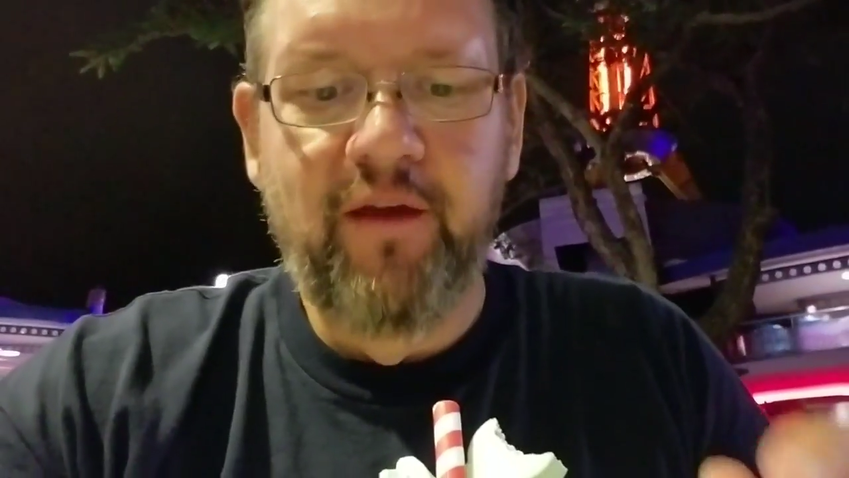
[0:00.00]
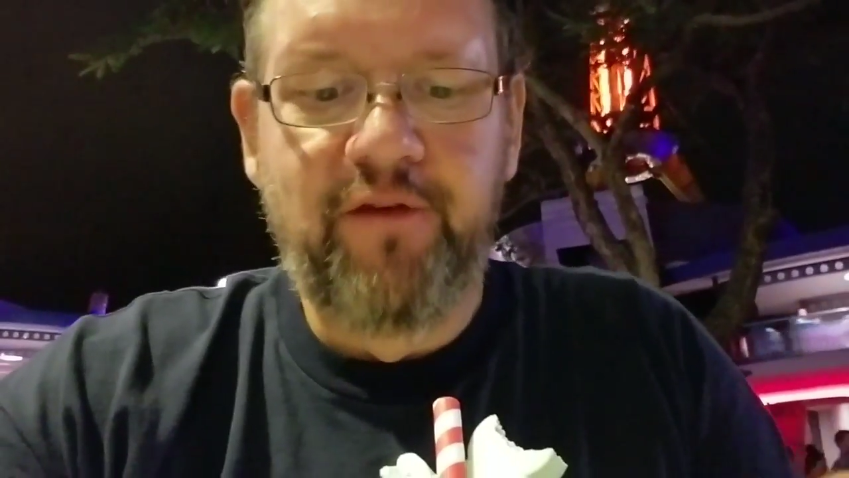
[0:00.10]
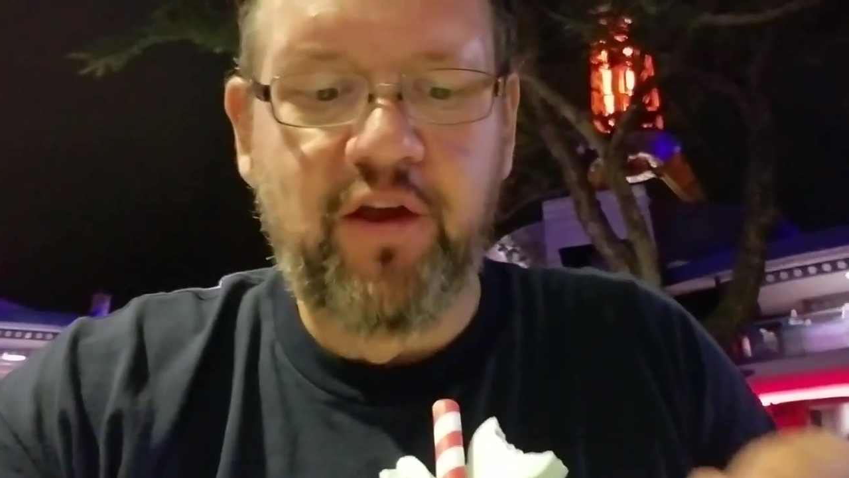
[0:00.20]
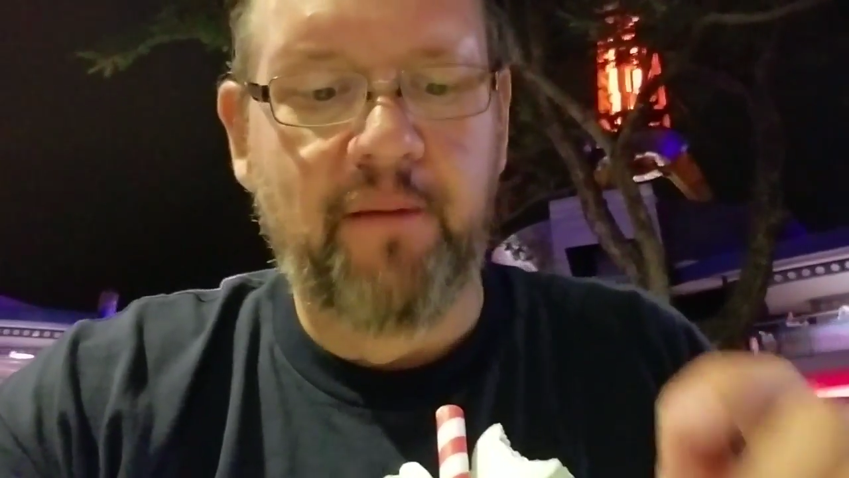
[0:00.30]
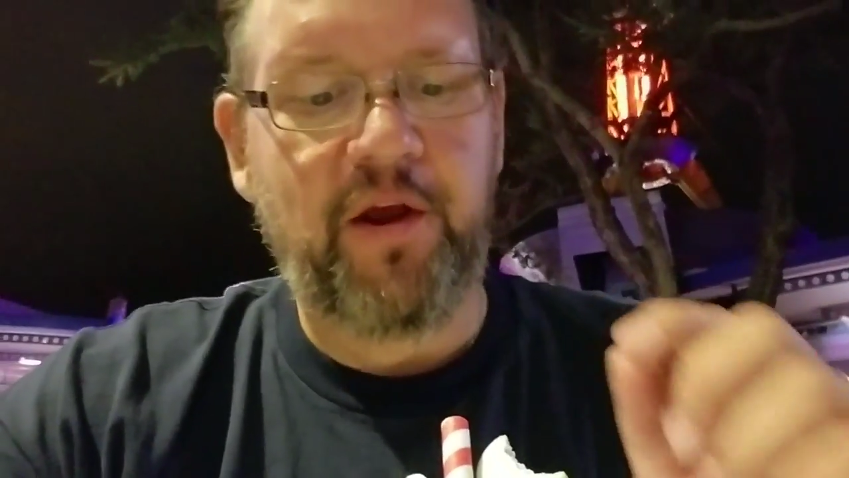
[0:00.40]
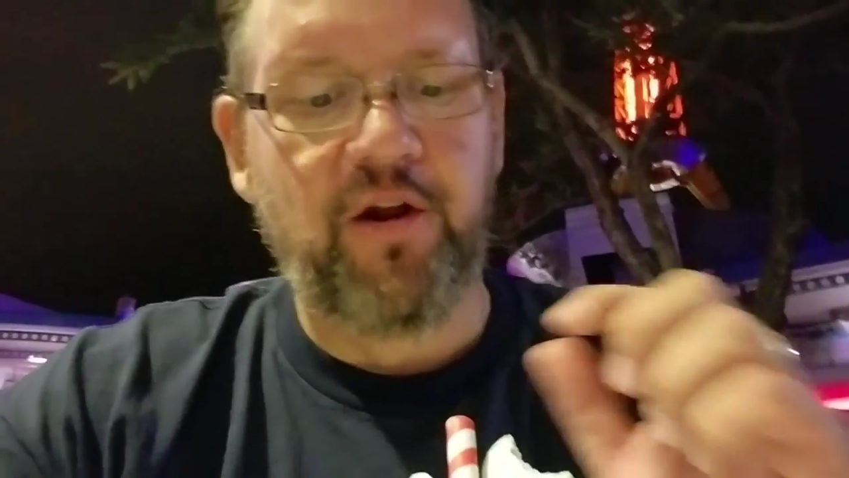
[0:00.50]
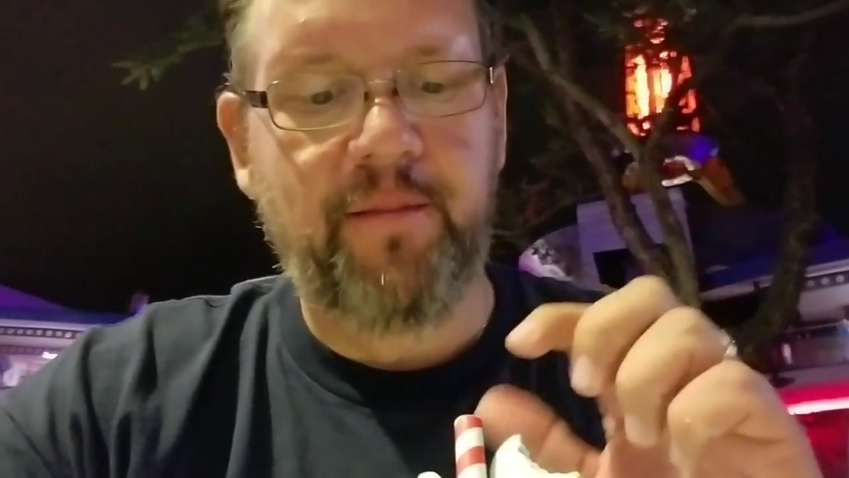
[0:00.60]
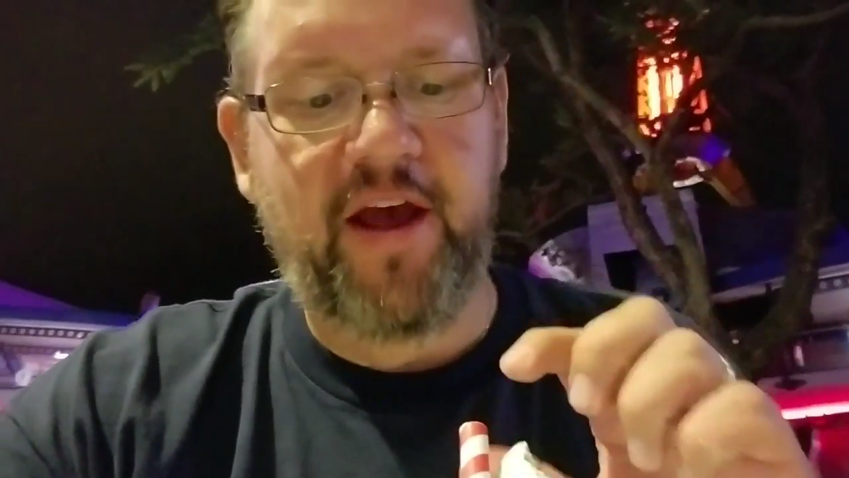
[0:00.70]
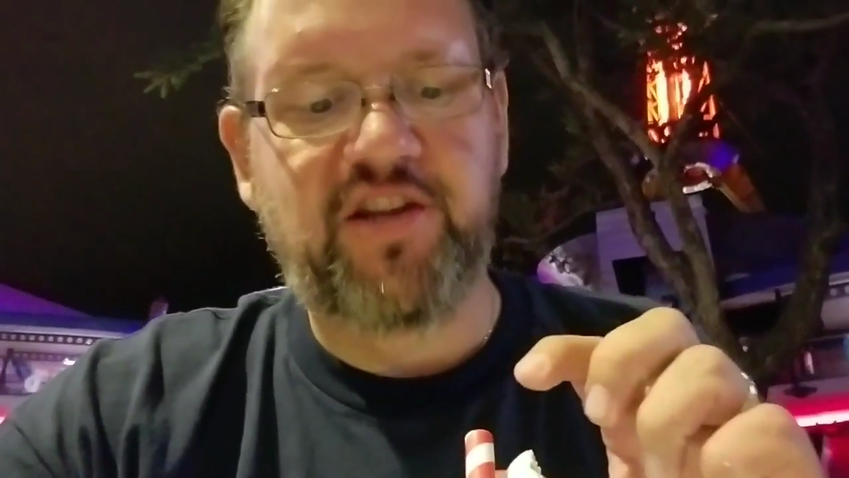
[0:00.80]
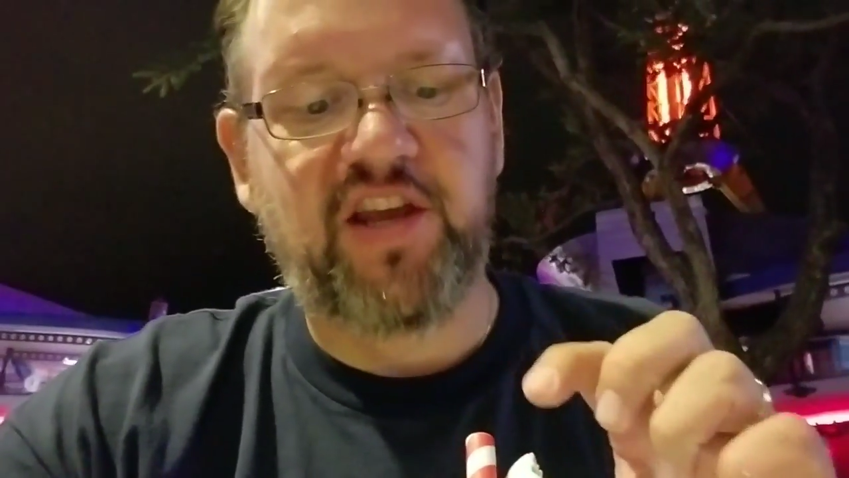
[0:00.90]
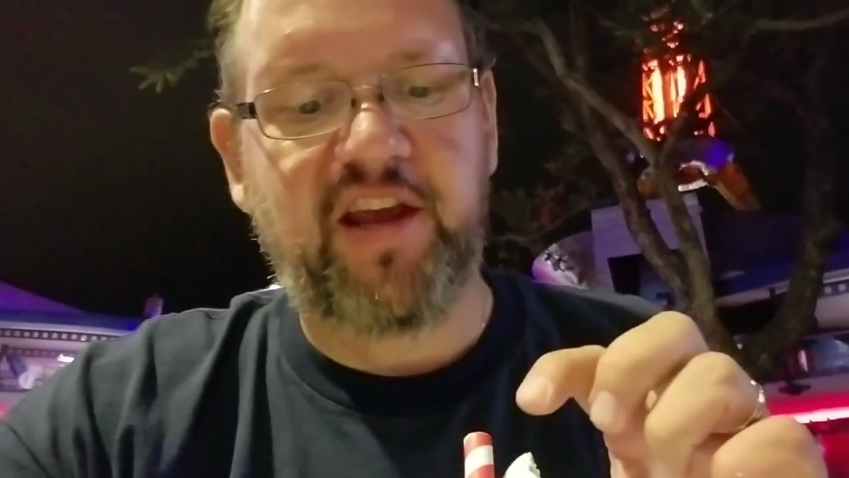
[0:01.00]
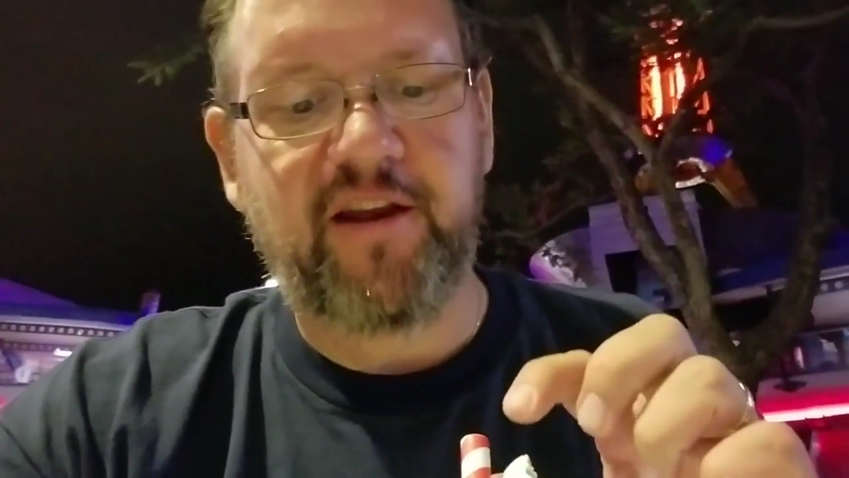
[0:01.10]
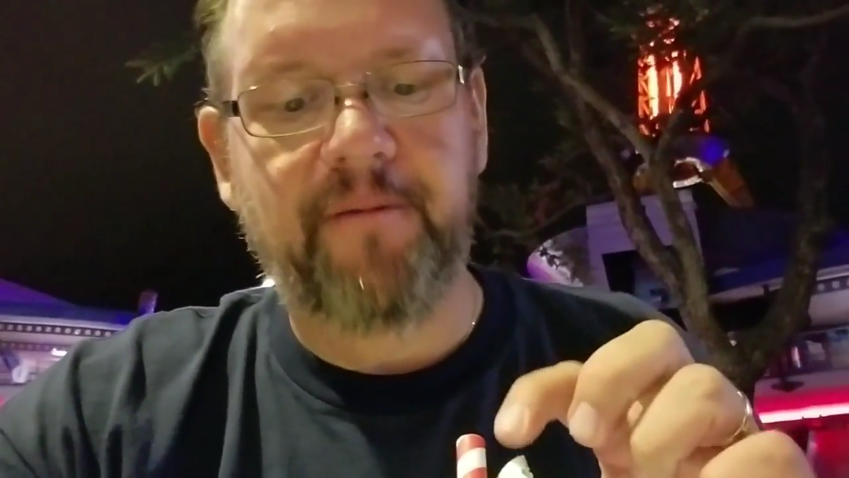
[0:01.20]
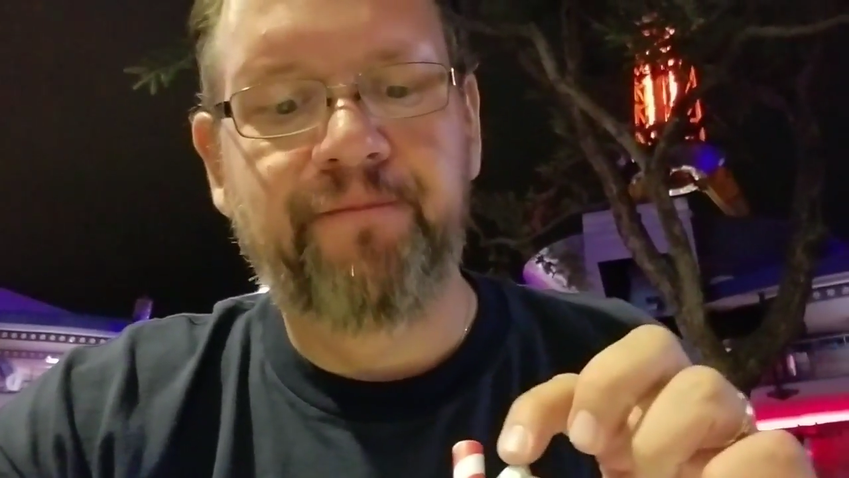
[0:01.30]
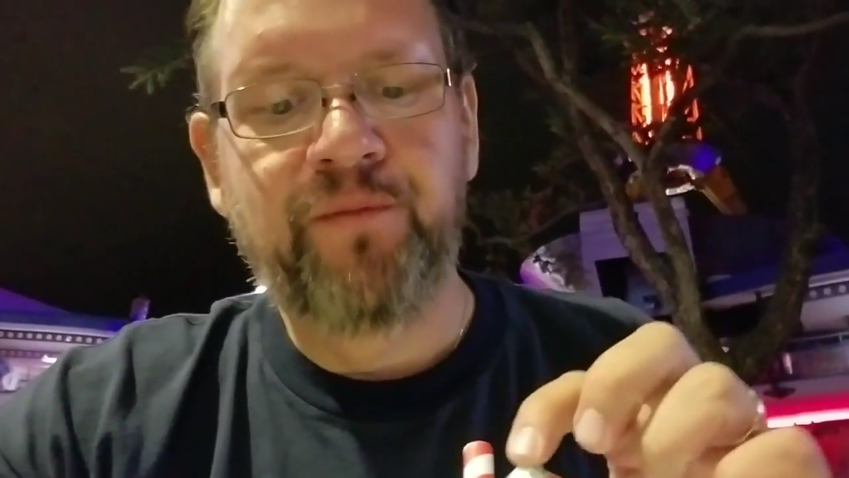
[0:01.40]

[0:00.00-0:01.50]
You come here to the Magic Kingdom